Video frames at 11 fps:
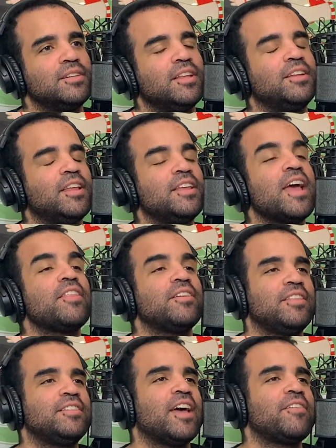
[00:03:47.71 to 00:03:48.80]
The
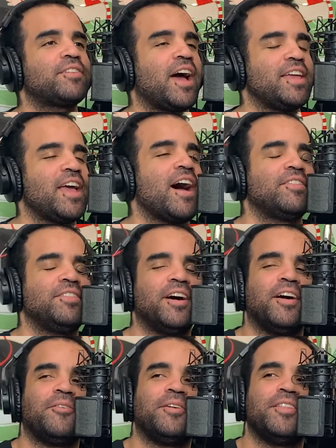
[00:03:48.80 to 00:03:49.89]
deaf guy. Yeah,
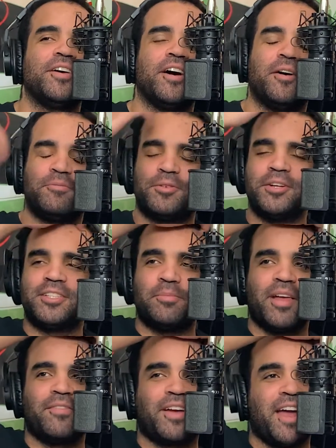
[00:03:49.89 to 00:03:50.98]
the greased up
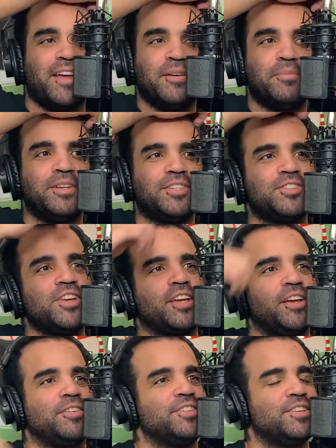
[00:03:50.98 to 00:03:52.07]
deaf guy, but it's just
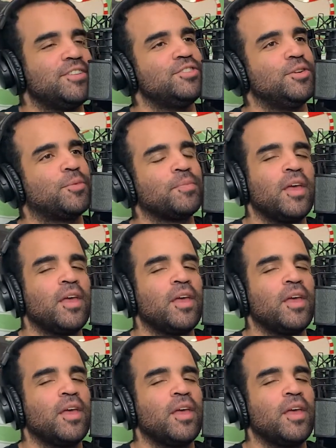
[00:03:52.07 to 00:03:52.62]
chicken grease and it's you.